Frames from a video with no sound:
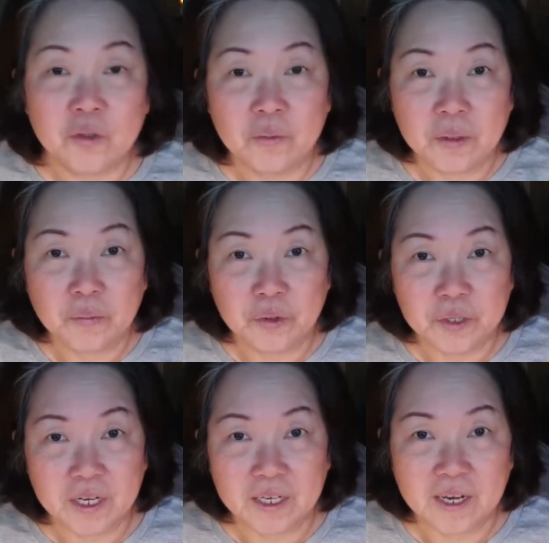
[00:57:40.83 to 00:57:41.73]
be put
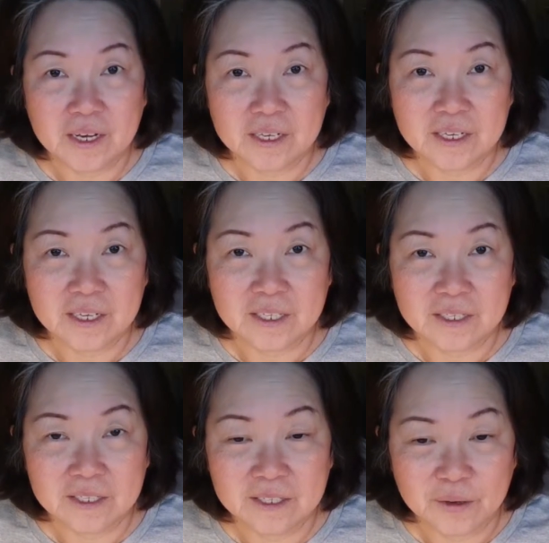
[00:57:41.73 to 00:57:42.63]

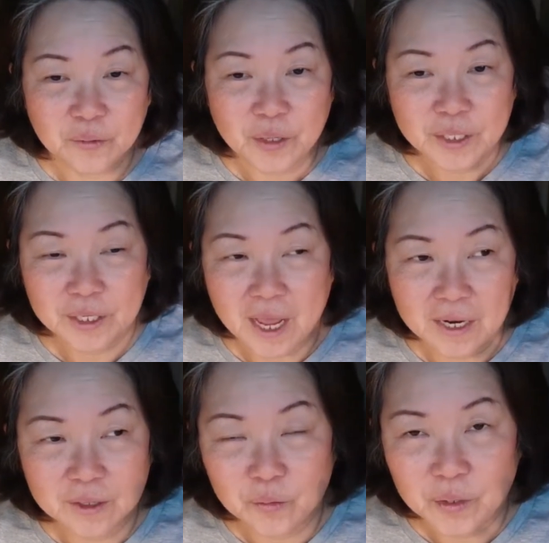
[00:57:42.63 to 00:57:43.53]
in the at
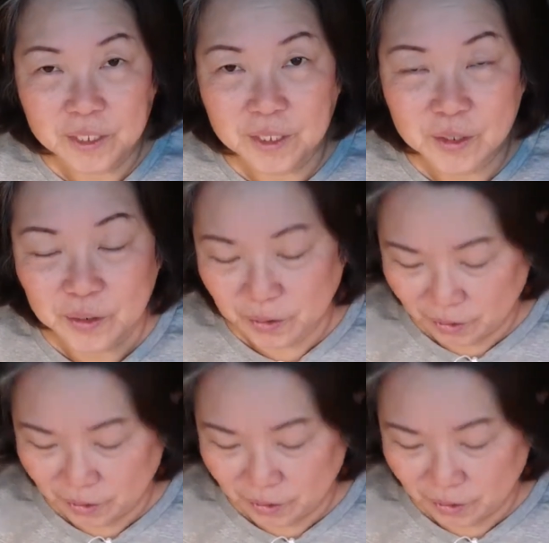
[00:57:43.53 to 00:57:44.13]
the window.